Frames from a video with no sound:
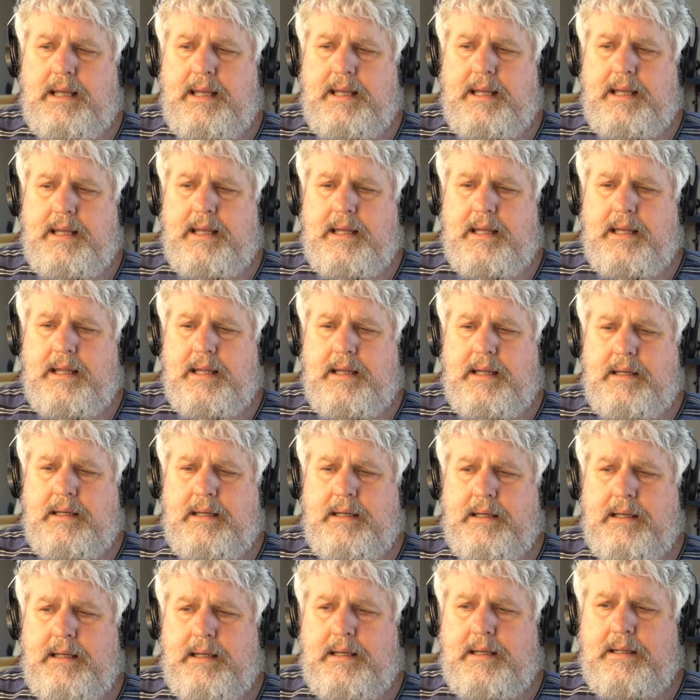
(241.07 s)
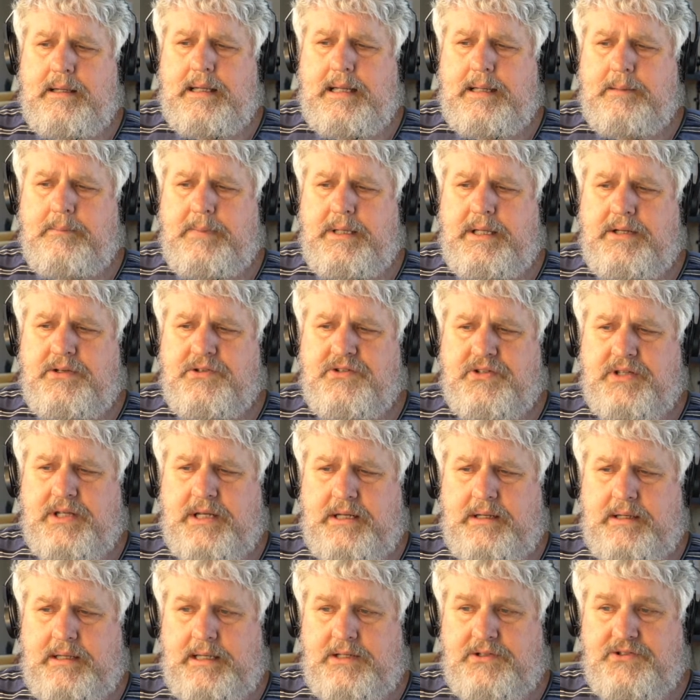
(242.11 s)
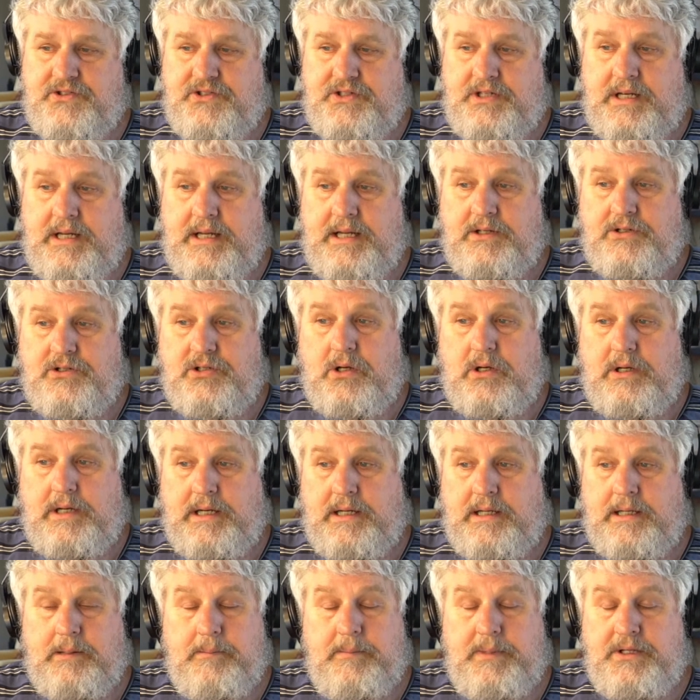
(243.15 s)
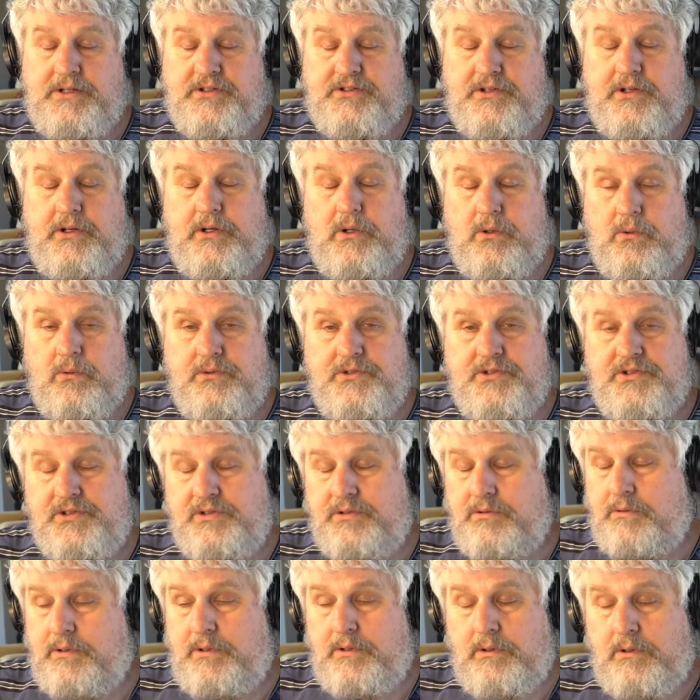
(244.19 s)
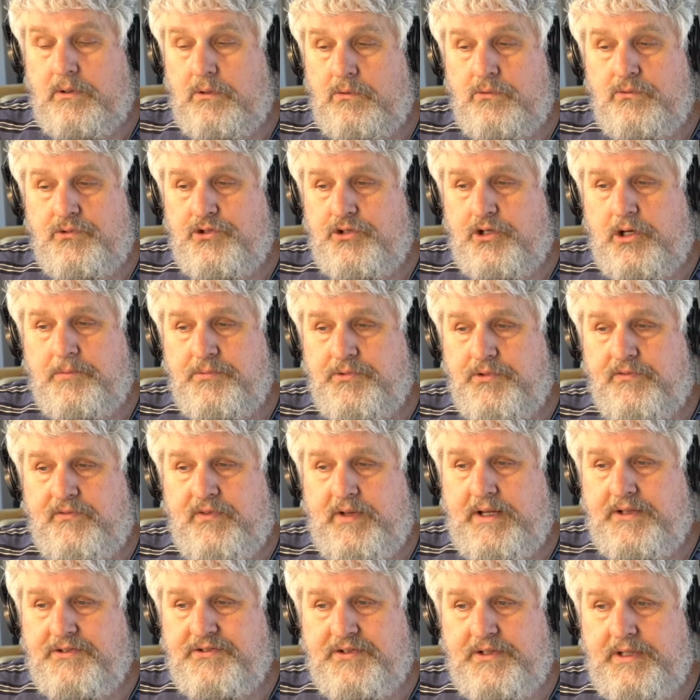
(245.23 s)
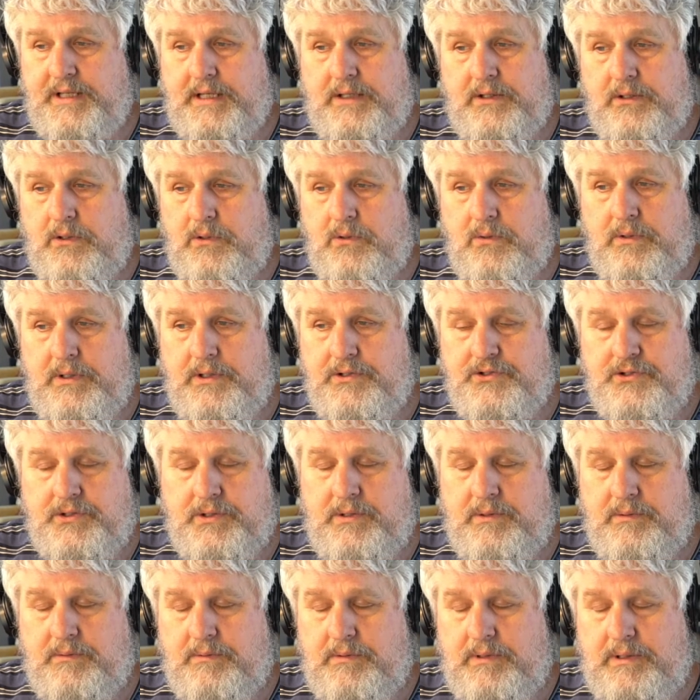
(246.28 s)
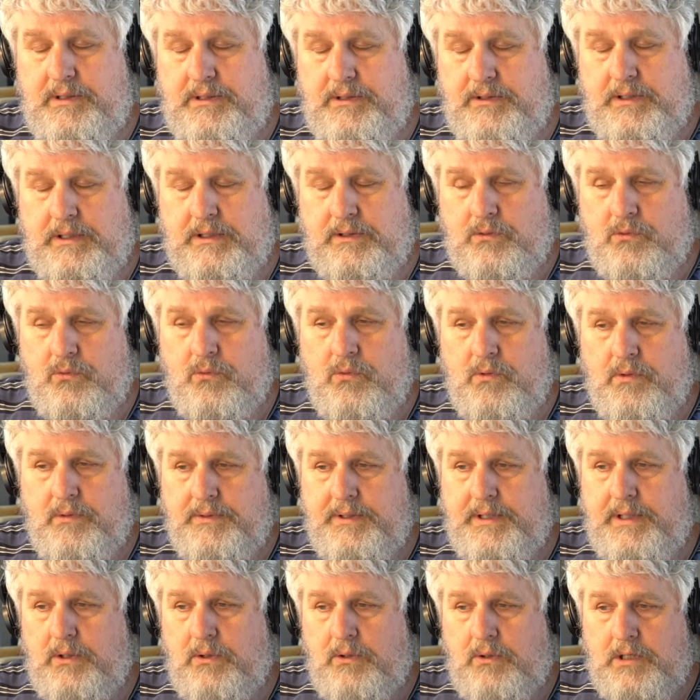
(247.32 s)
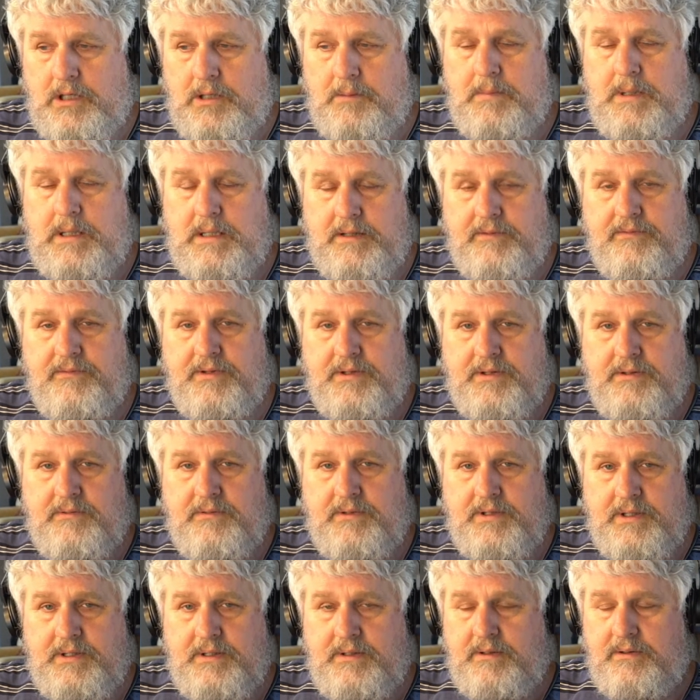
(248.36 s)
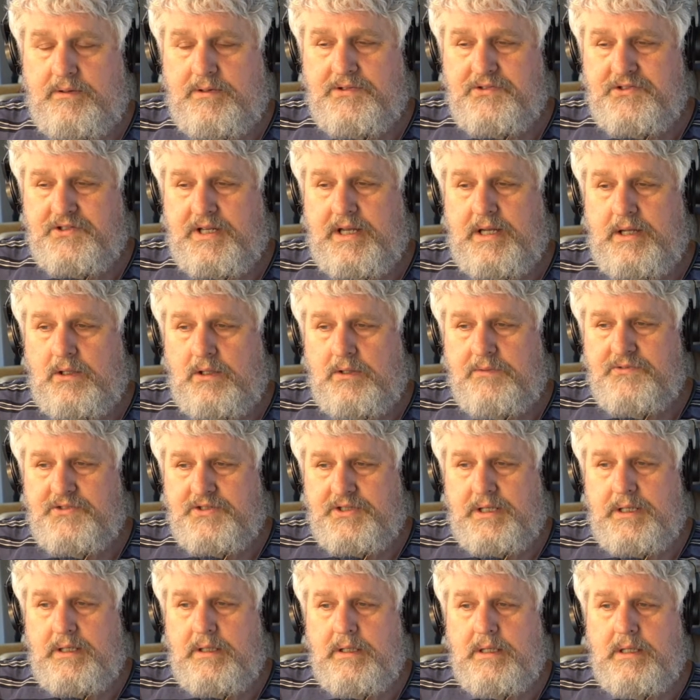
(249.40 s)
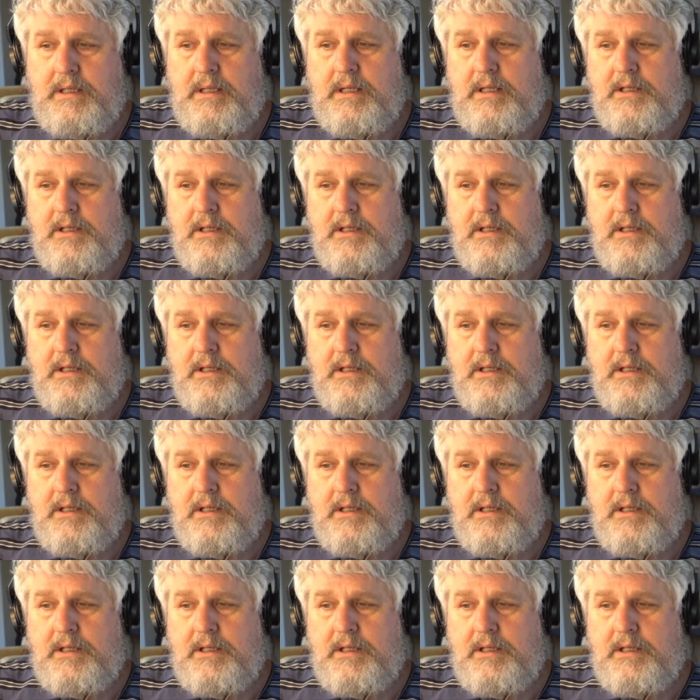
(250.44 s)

And that means that it's diatonic. That means there are no sharps or flats in that note, in that chord. They all come out of the scale of C.